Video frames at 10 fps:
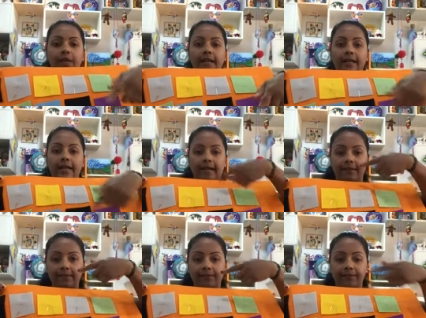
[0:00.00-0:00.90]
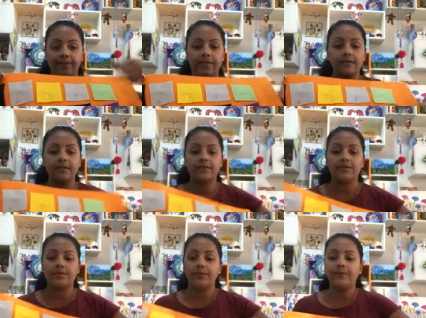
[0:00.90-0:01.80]
I have.
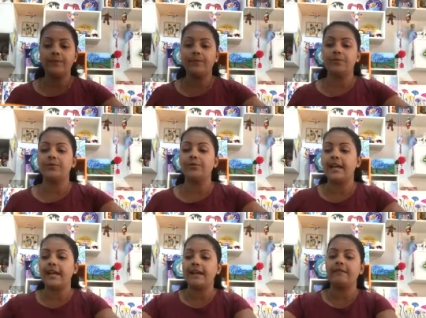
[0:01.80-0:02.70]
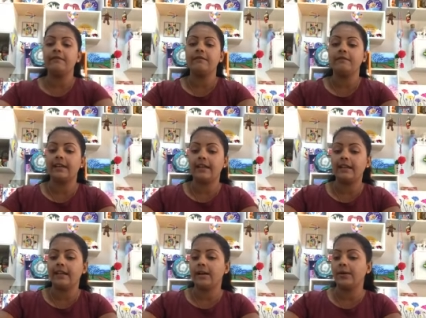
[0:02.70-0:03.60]
So you should have
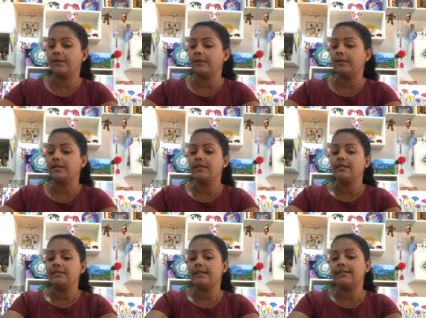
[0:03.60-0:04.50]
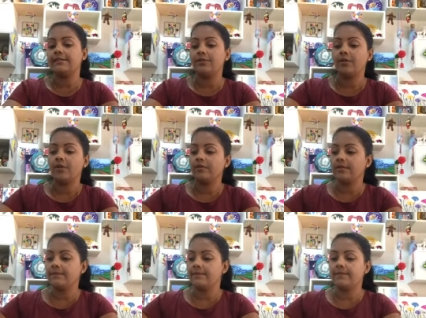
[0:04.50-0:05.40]
around 6
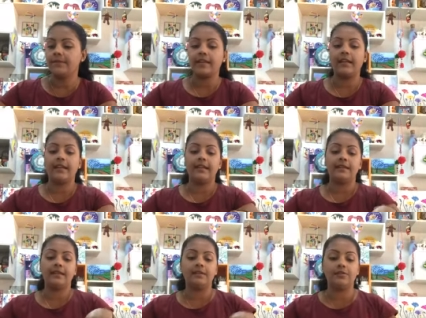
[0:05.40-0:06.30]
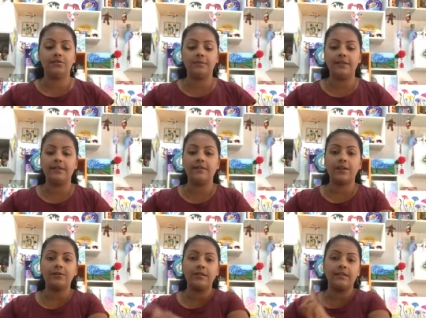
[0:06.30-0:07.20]
rows and it should be
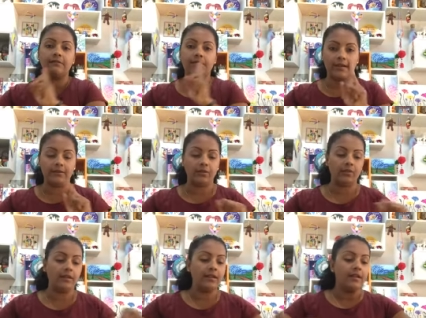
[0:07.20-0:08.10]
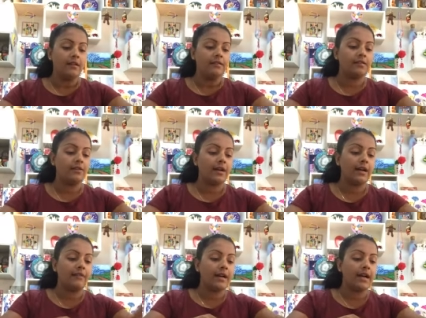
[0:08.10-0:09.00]
5 in one row. So
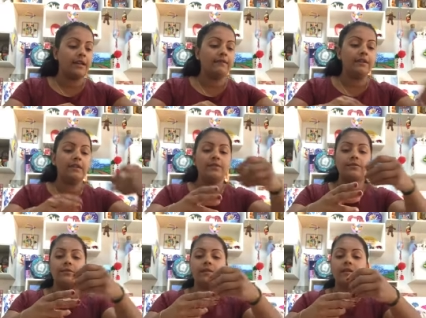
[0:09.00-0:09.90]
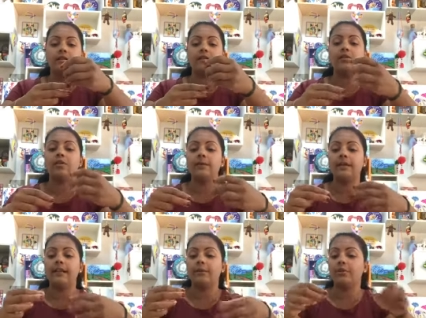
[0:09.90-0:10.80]
I will use normal
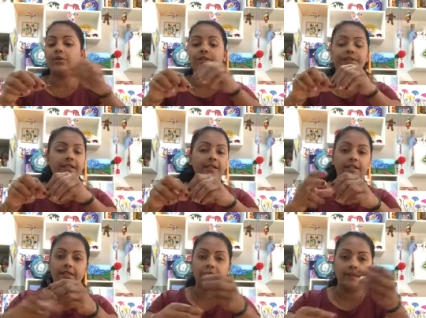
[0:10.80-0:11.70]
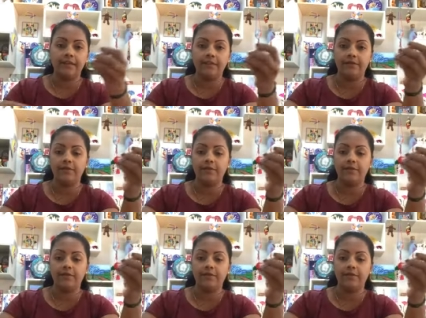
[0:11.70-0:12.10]
embroidery thread, it's fine if